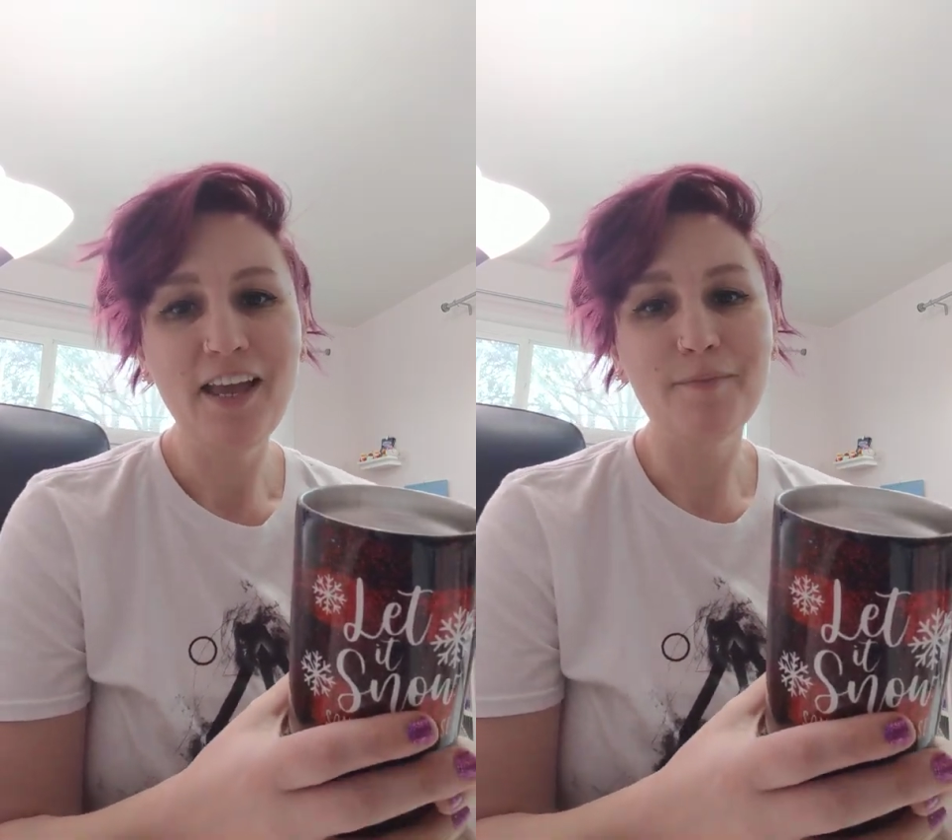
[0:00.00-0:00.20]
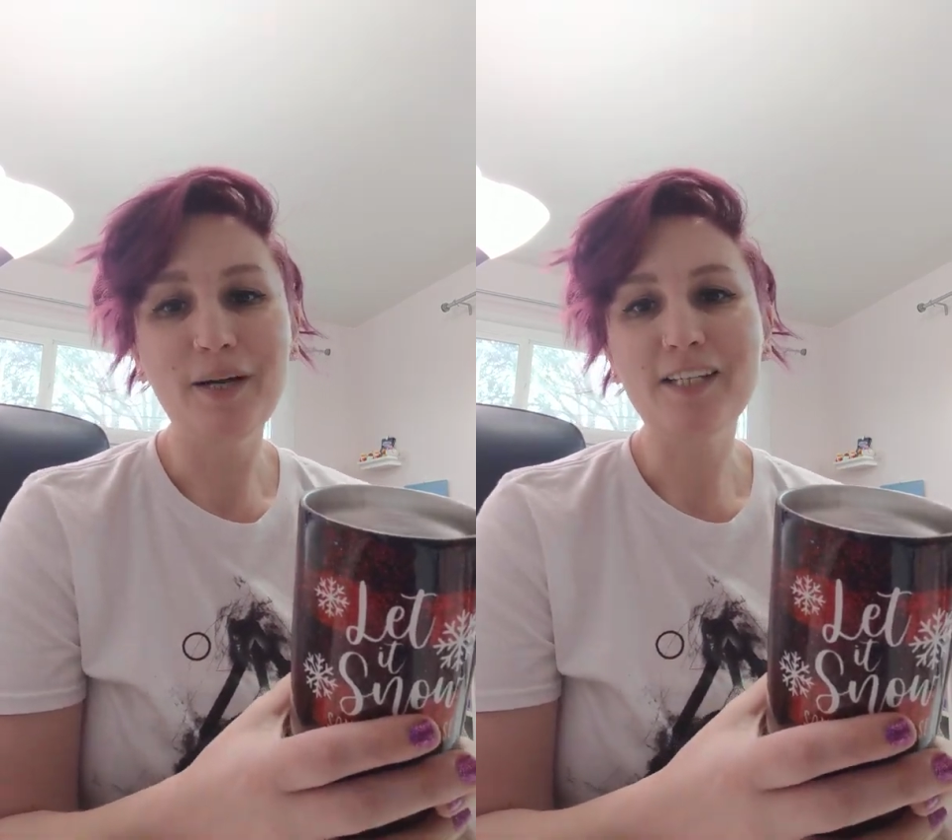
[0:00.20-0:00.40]

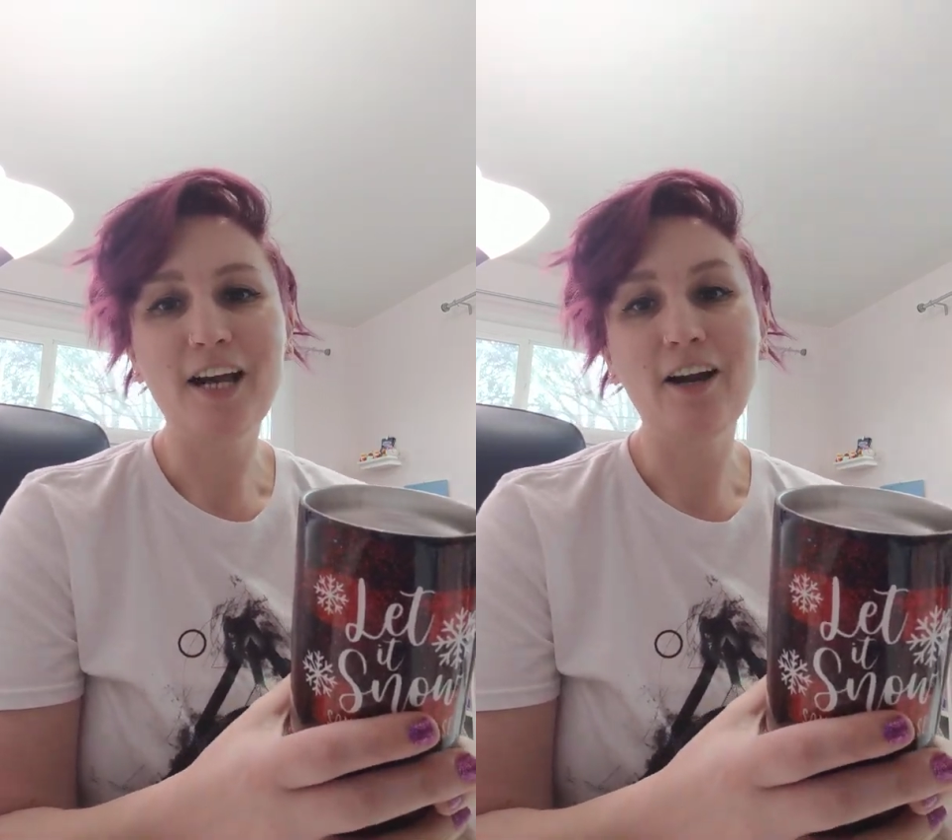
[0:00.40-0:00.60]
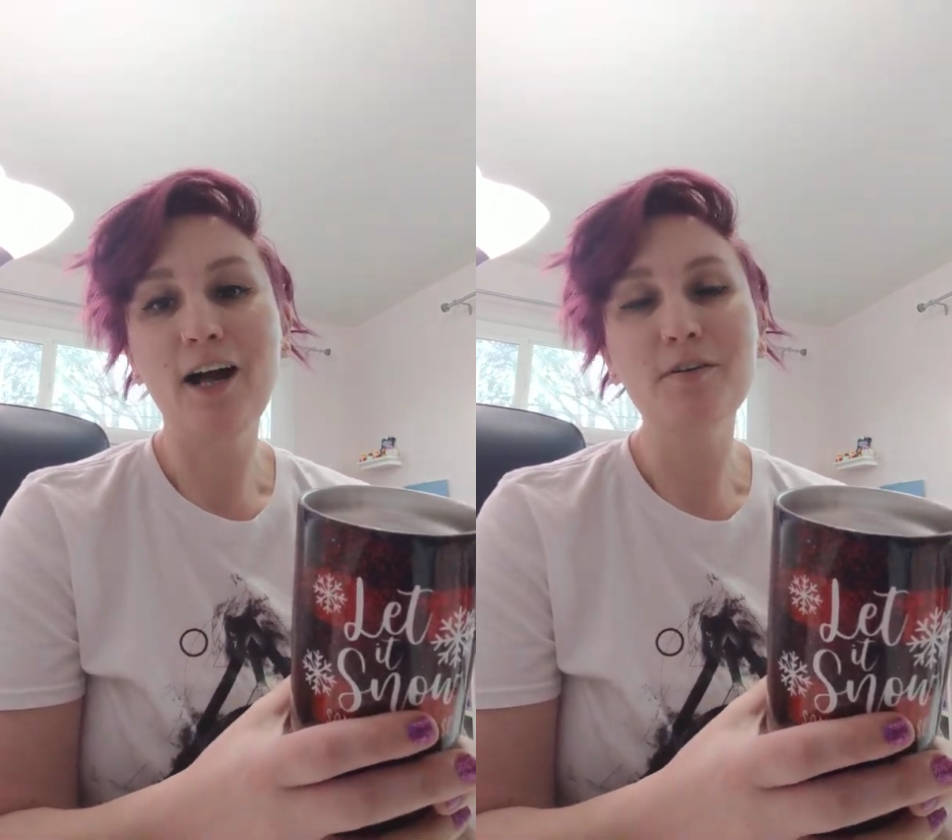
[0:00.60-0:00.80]
My
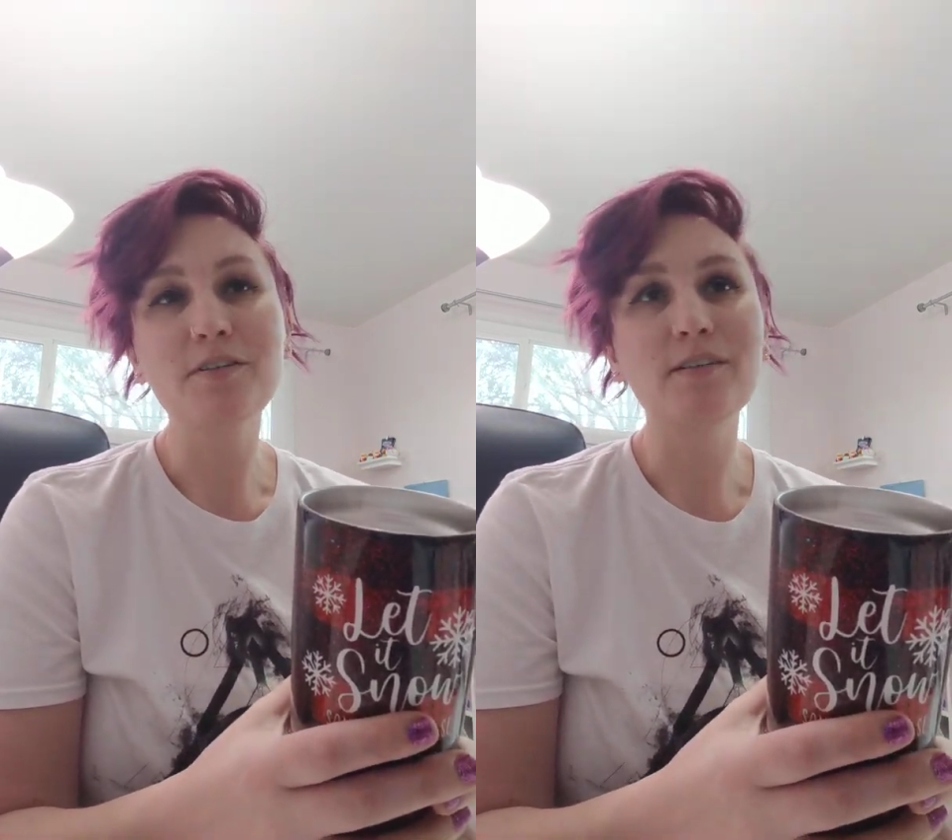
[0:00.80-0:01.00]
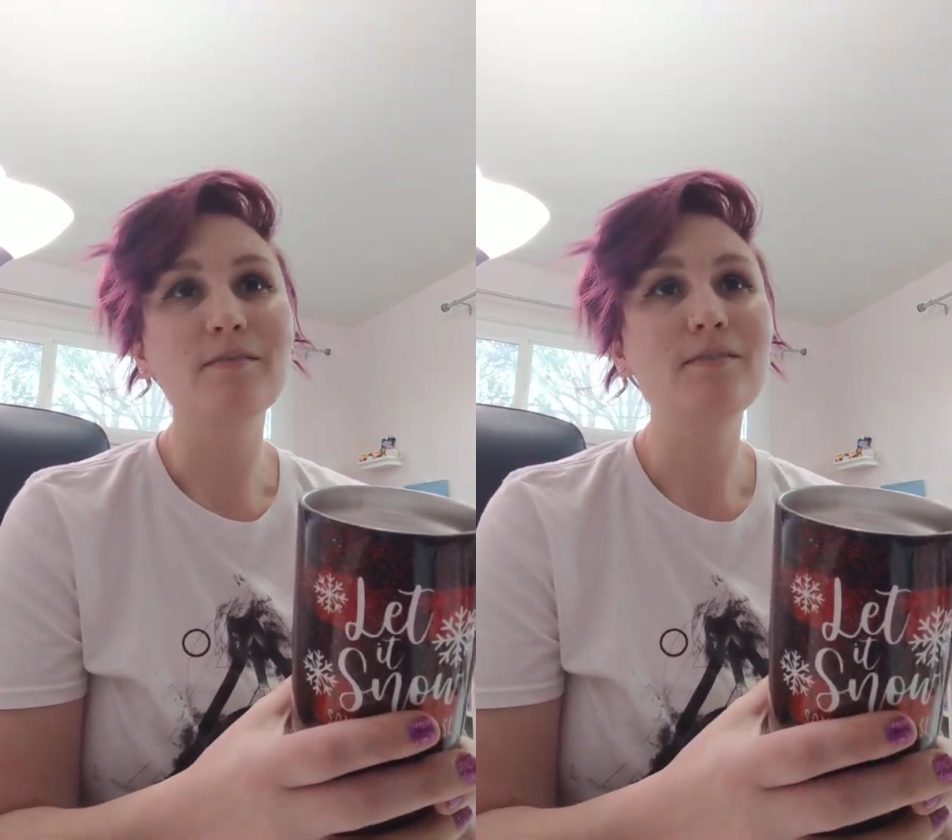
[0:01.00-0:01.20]
entire
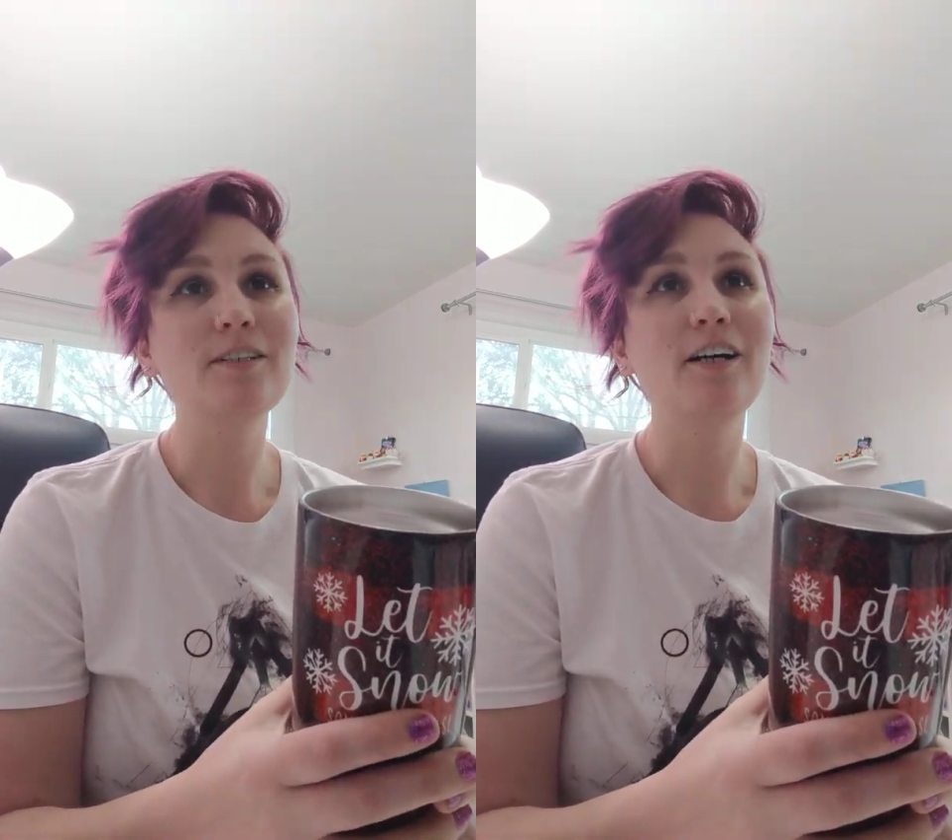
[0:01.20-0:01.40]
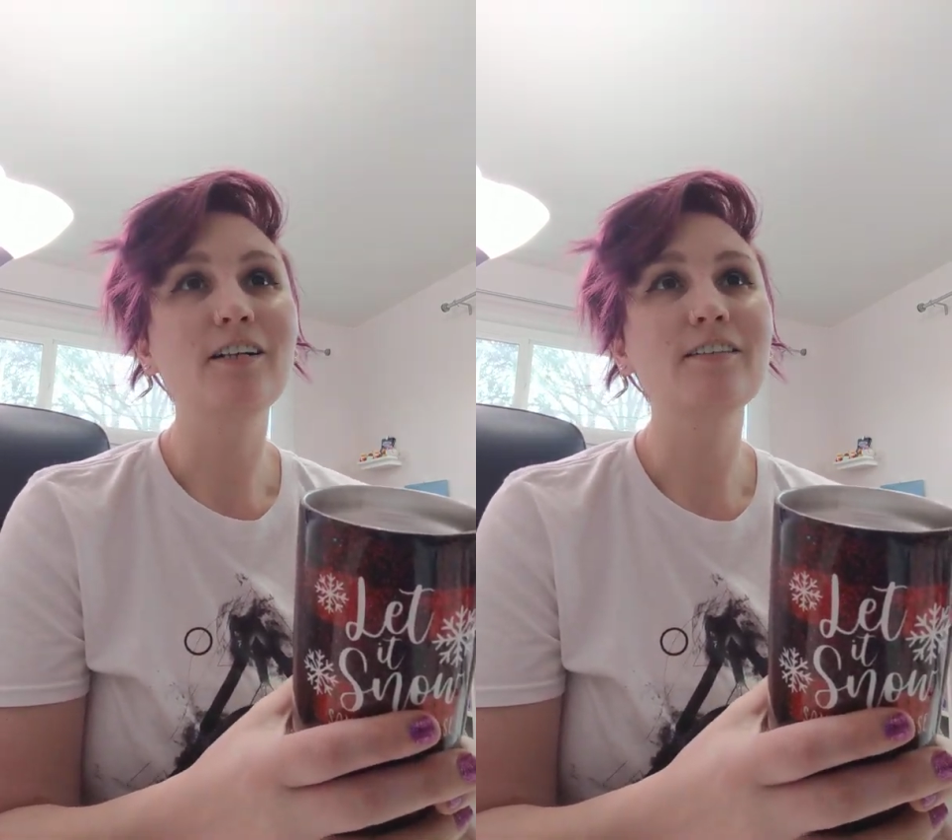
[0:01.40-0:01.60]
house and
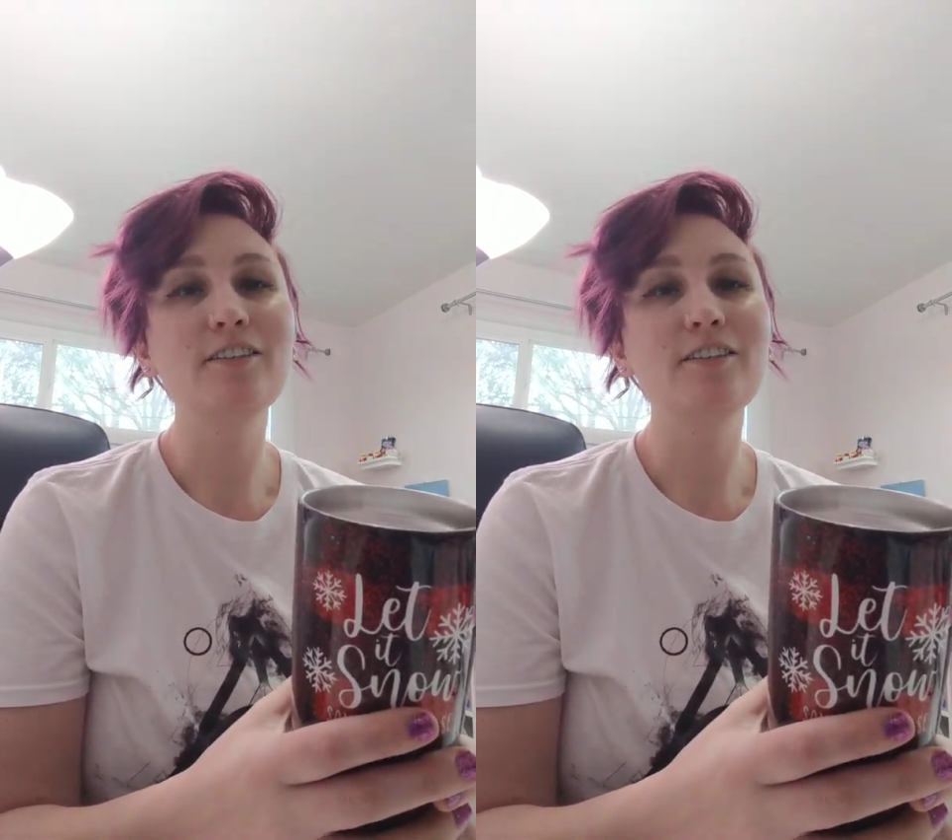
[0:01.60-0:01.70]
dogs